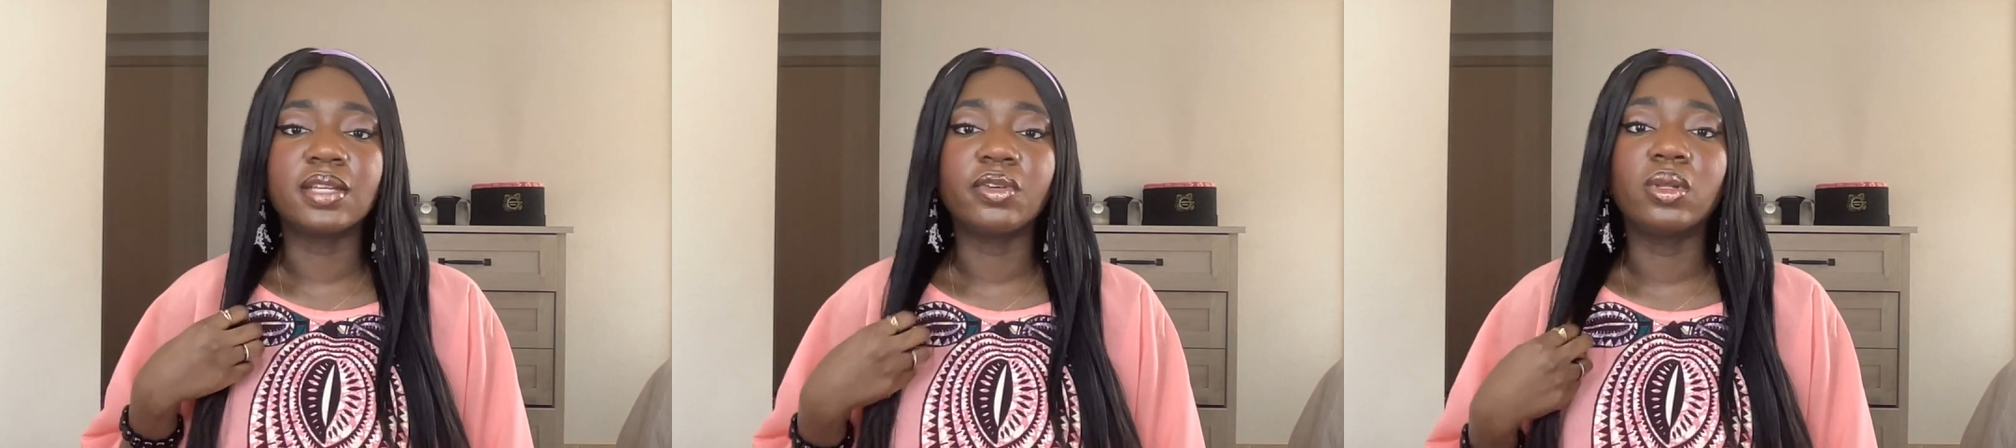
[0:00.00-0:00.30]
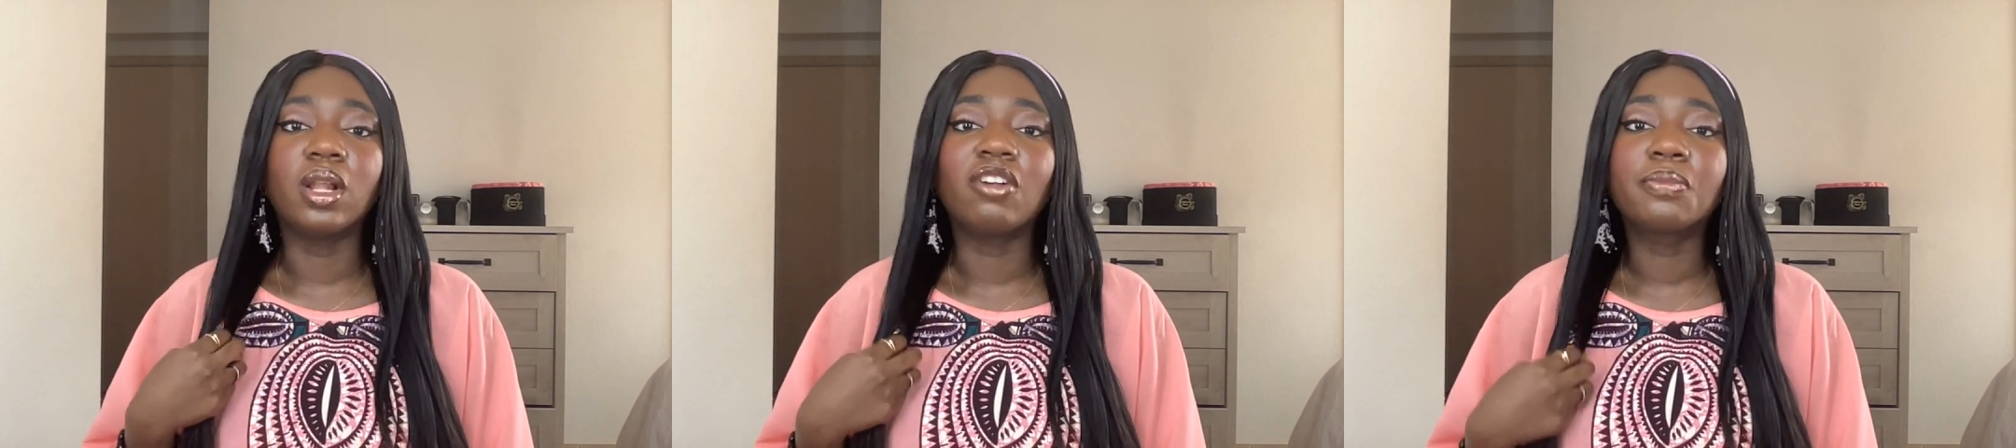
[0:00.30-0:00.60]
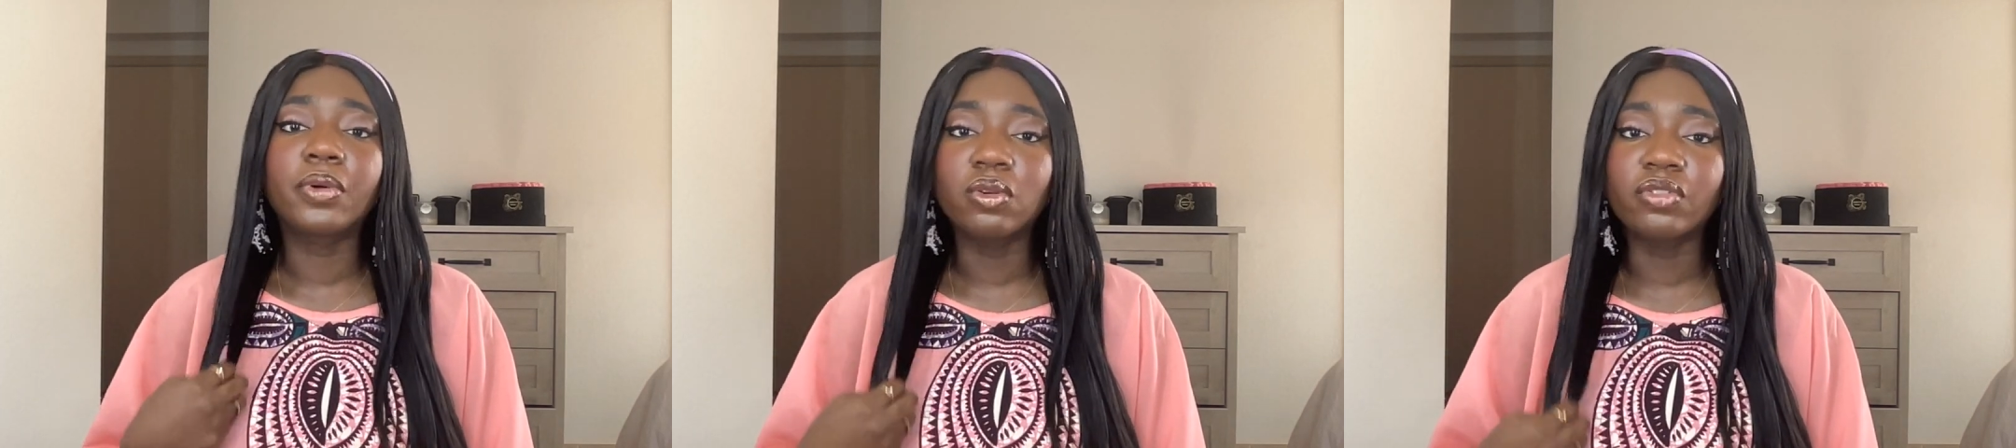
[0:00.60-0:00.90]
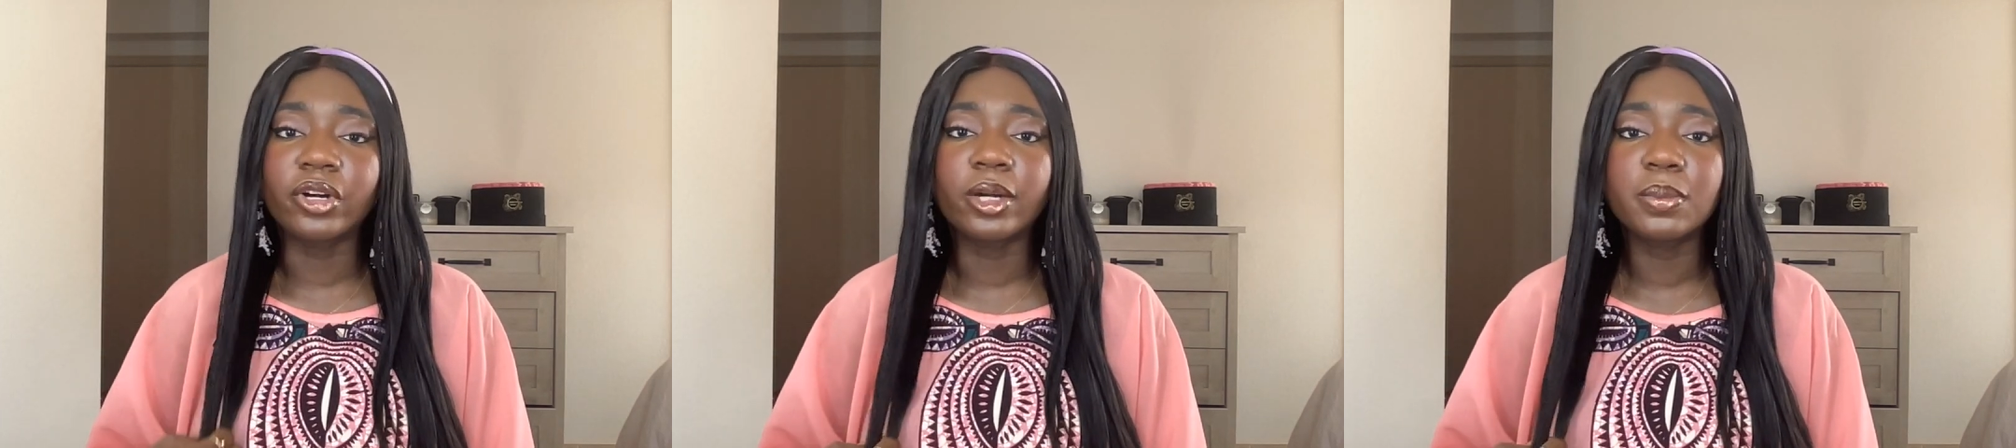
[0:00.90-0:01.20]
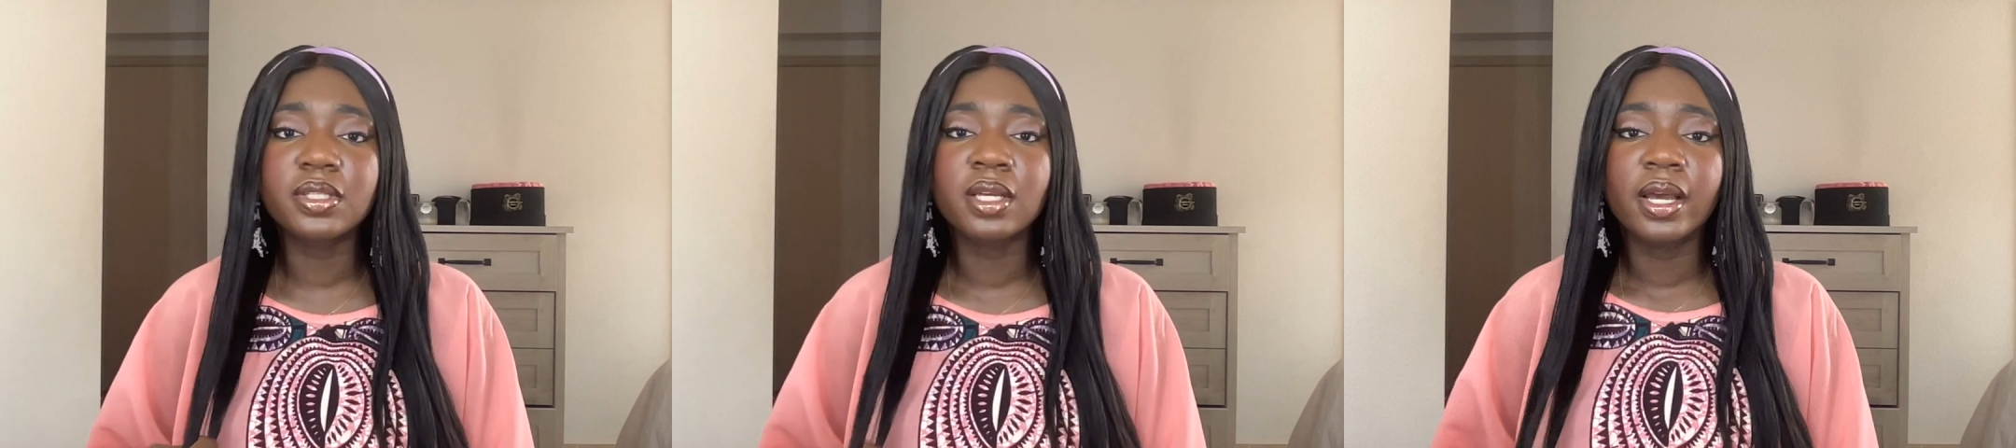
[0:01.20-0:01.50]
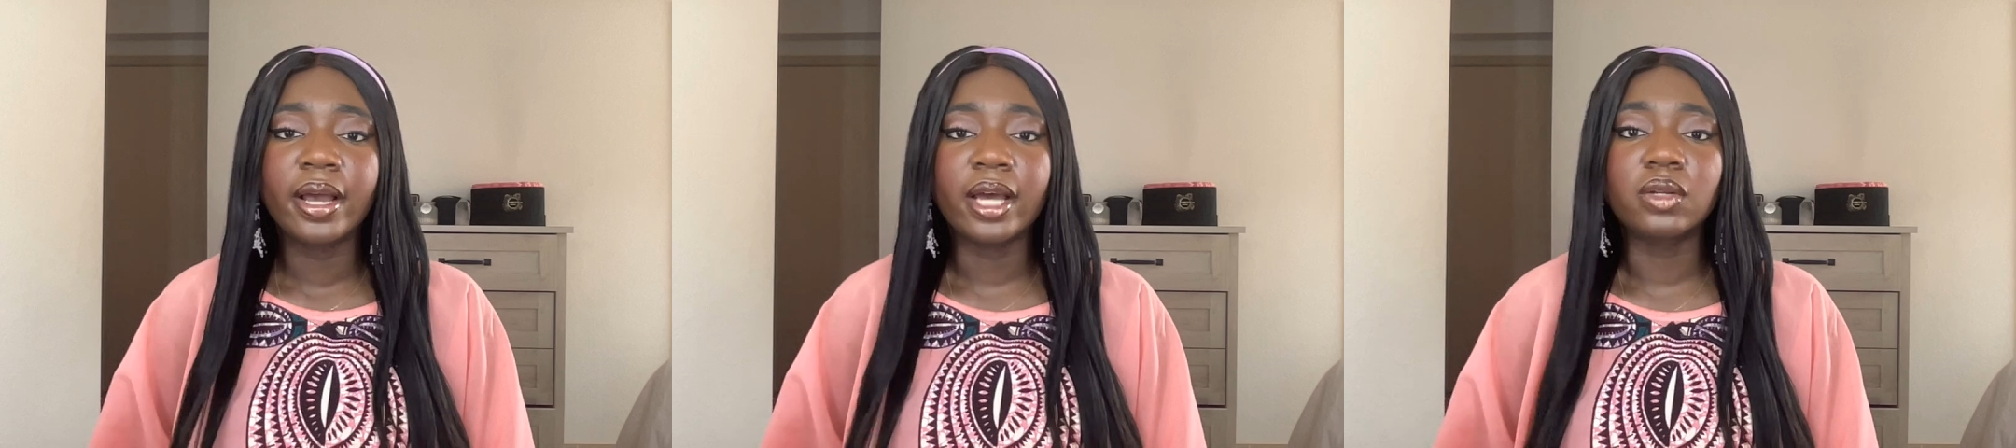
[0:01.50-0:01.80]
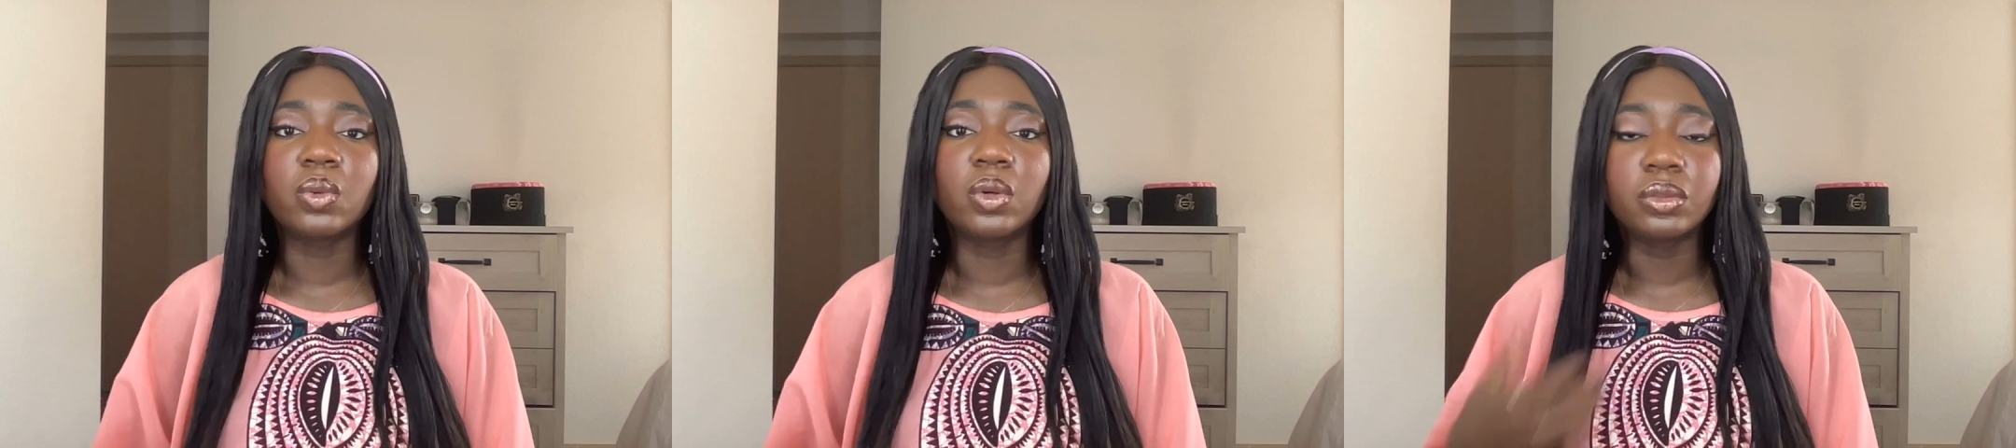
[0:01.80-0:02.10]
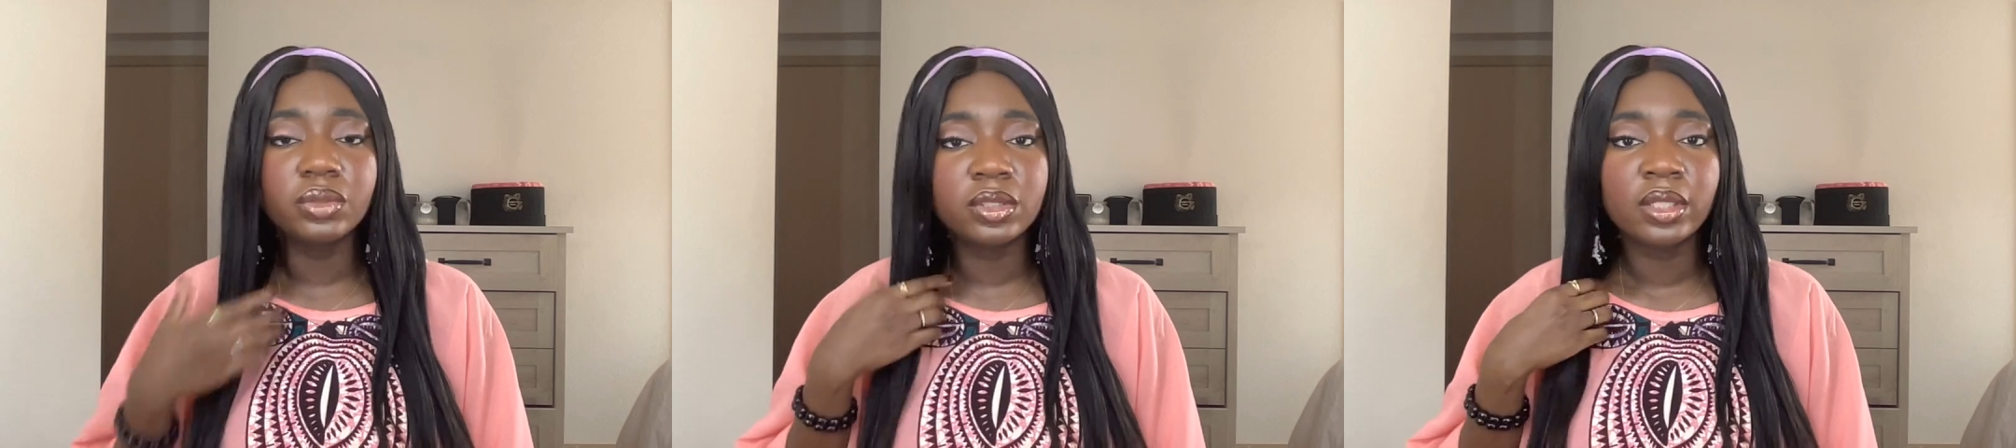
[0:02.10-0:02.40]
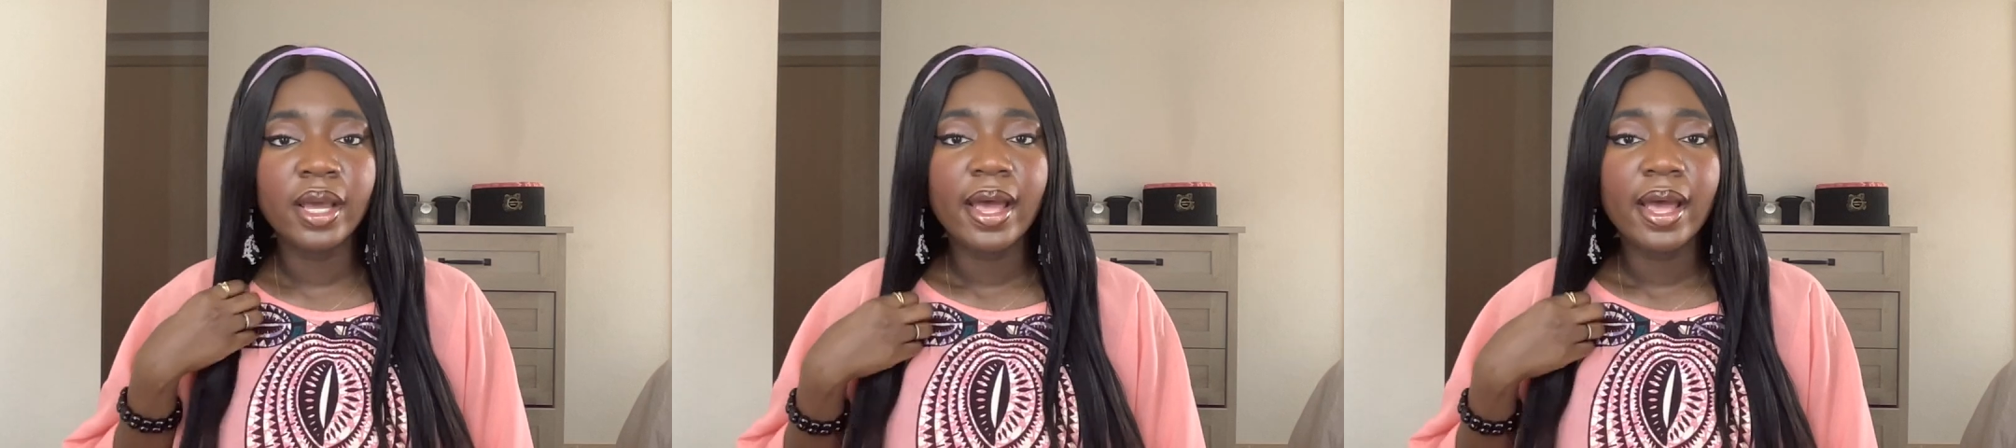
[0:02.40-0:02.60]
if you love proverbs and quotes,